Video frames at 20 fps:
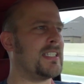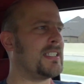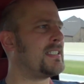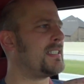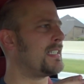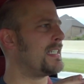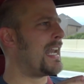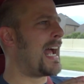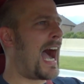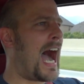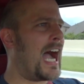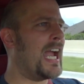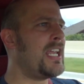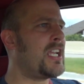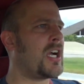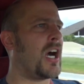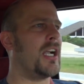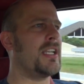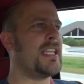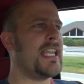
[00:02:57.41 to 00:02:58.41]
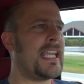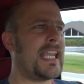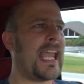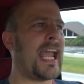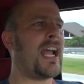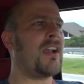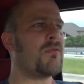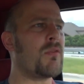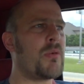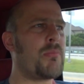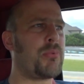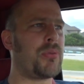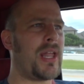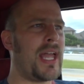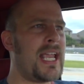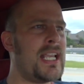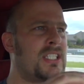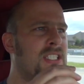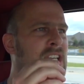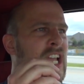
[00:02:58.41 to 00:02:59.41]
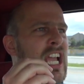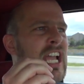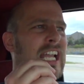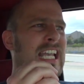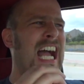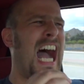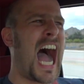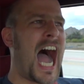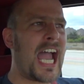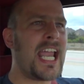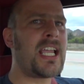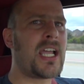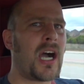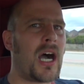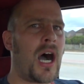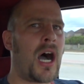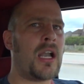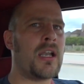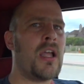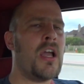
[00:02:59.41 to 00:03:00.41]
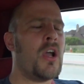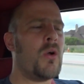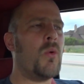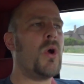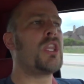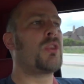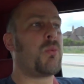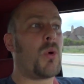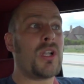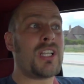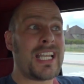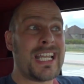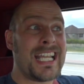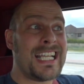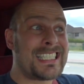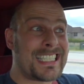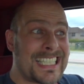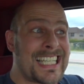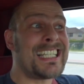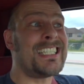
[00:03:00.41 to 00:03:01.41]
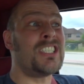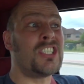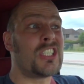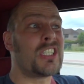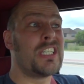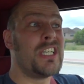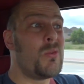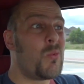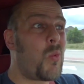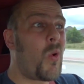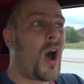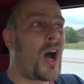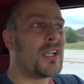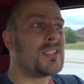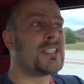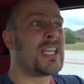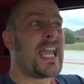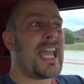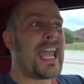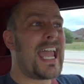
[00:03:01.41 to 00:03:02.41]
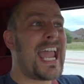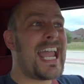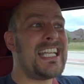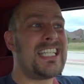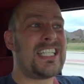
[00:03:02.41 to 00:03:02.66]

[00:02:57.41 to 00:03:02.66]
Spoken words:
This is an icon. You can't replace an icon with what essentially was a